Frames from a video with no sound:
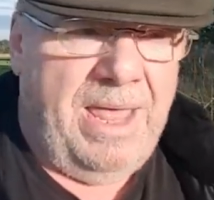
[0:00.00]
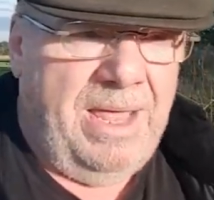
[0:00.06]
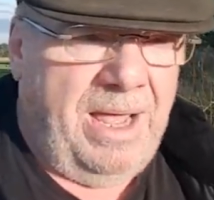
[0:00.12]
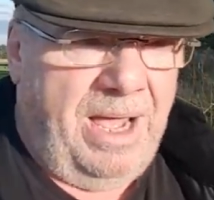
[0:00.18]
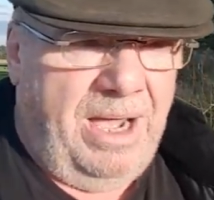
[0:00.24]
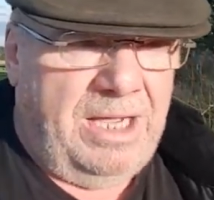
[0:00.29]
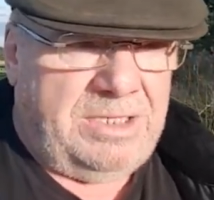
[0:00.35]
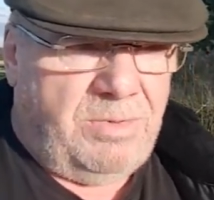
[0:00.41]

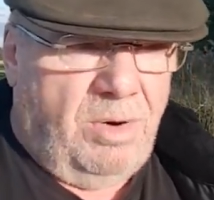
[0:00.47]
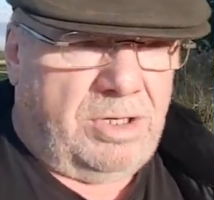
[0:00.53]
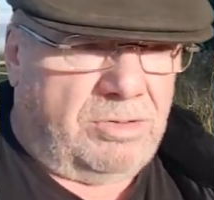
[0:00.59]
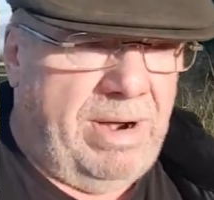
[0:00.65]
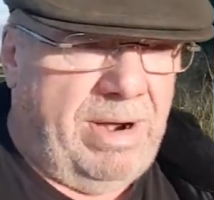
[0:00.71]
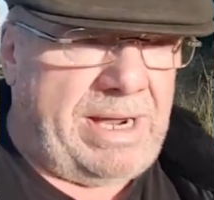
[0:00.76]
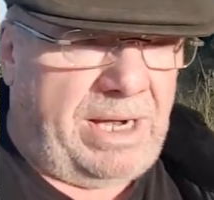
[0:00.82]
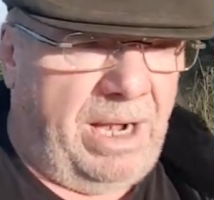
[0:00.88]
it's what
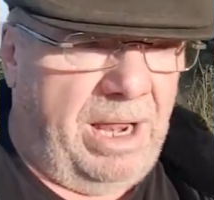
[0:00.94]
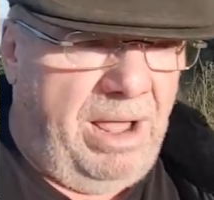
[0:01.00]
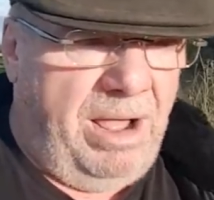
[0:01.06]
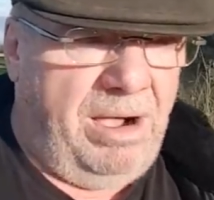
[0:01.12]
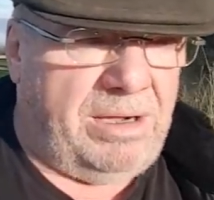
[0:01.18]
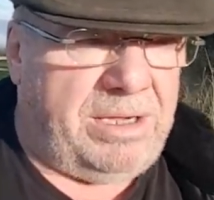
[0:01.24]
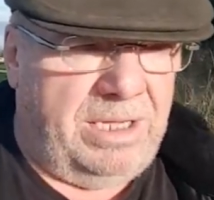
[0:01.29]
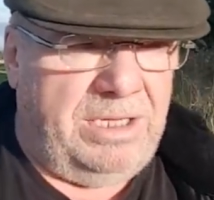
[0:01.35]
Greg
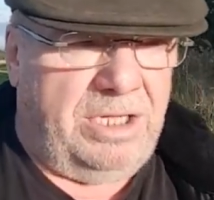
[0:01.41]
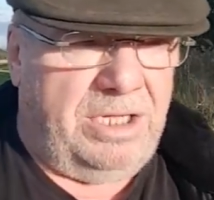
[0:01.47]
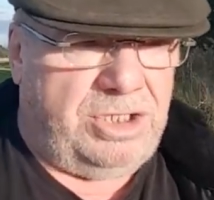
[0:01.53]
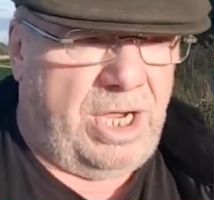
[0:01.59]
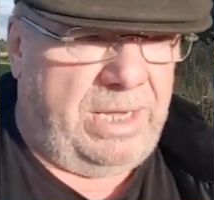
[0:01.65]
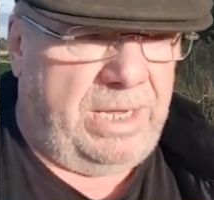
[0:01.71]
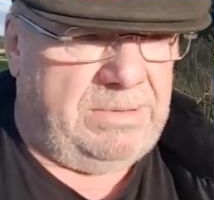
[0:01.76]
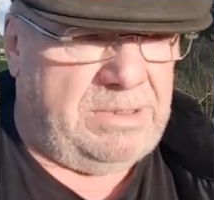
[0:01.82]
Clark and
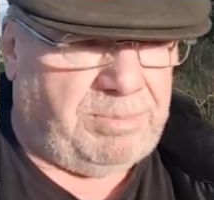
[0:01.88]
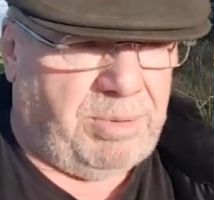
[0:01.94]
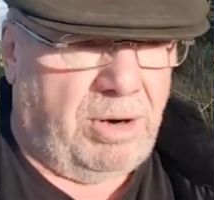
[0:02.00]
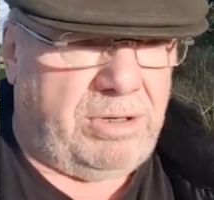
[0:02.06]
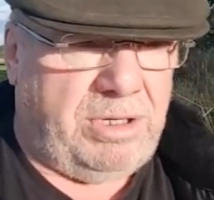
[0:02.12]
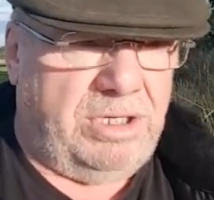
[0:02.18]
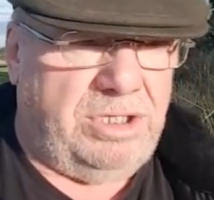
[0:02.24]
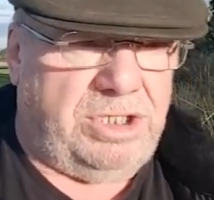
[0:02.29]
James
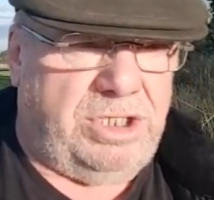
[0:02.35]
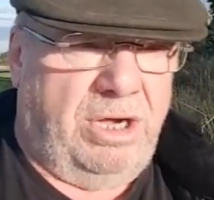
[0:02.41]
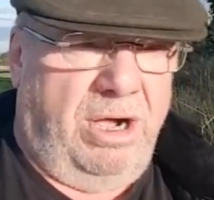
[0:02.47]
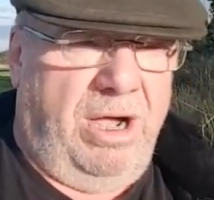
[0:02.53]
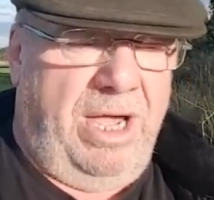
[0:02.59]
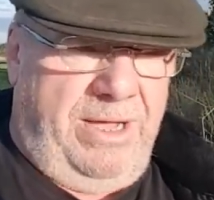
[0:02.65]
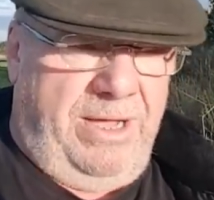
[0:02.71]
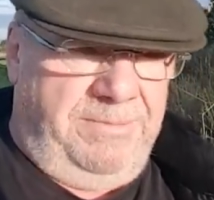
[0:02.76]

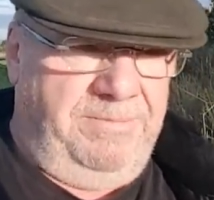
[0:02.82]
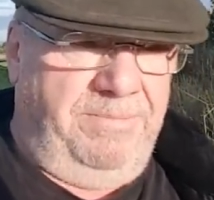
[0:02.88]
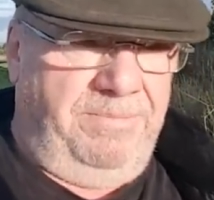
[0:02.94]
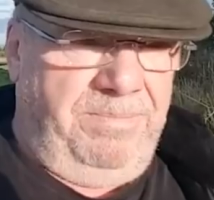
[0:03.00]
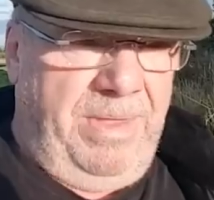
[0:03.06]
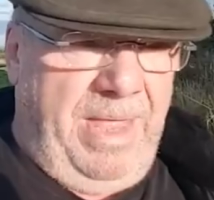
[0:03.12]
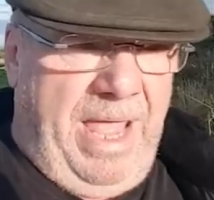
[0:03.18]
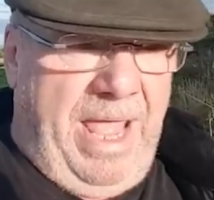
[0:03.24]
Brockenshire
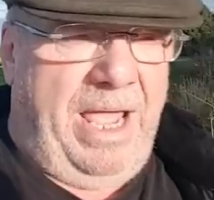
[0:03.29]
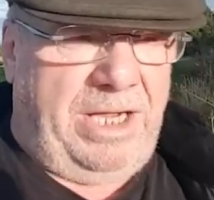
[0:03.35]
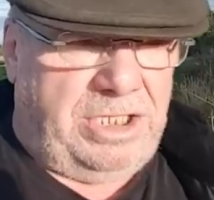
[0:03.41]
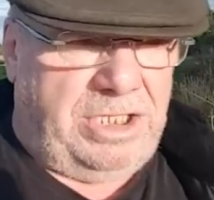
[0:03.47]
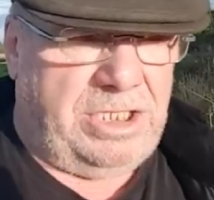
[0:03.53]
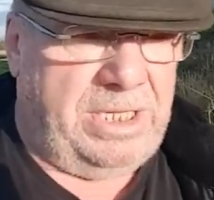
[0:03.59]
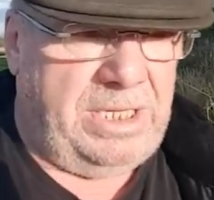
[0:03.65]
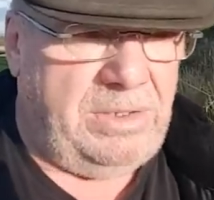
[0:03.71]

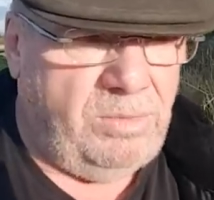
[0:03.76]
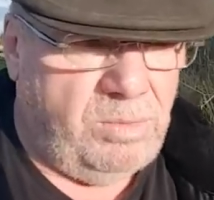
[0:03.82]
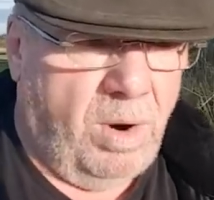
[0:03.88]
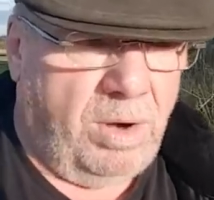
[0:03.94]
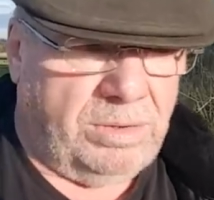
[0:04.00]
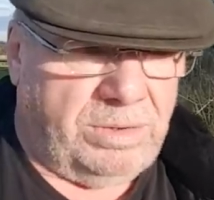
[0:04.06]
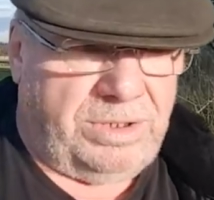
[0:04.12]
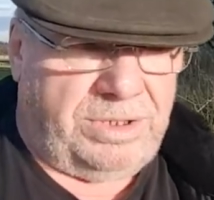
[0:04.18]
actually
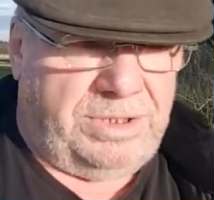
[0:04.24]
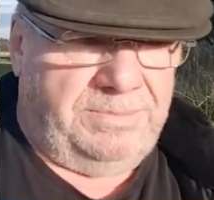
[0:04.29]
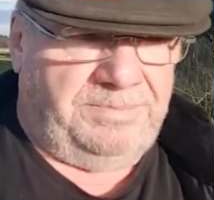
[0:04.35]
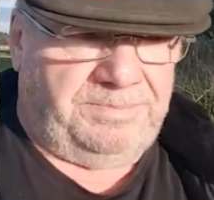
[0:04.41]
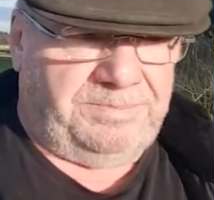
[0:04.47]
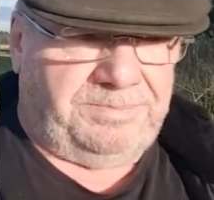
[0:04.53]
want,